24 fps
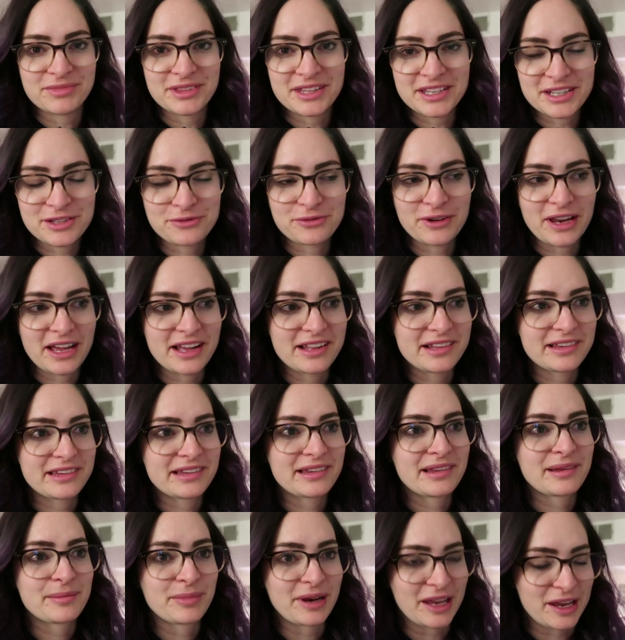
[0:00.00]
This
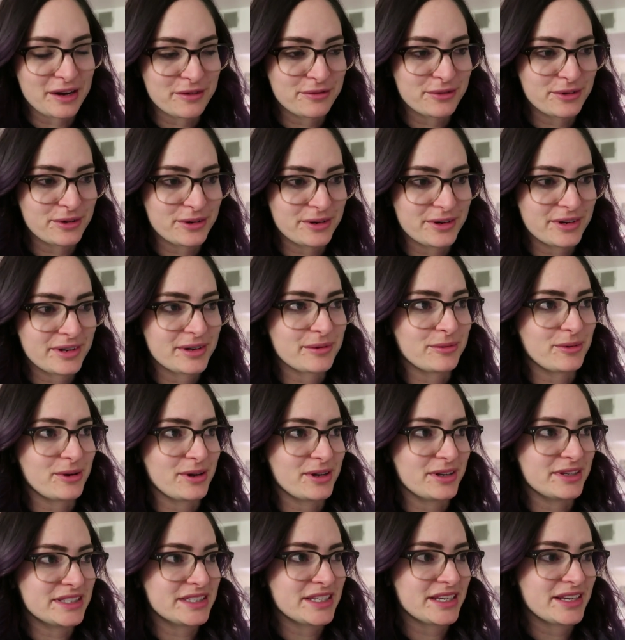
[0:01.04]
flight's plain food
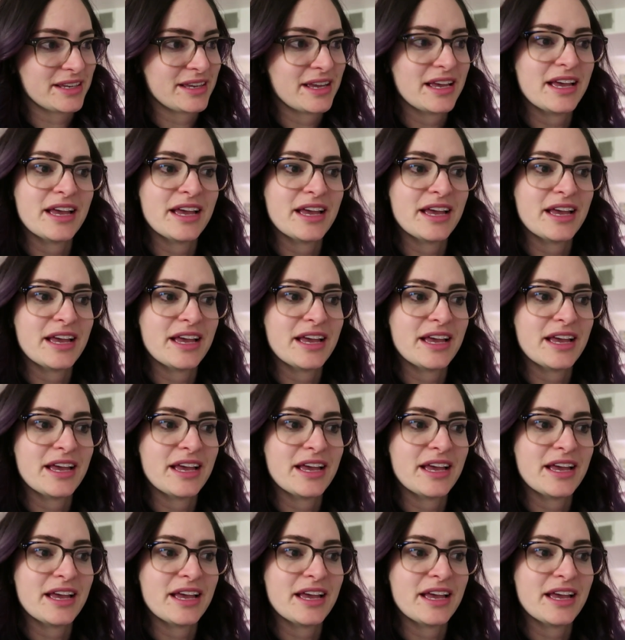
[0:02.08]
was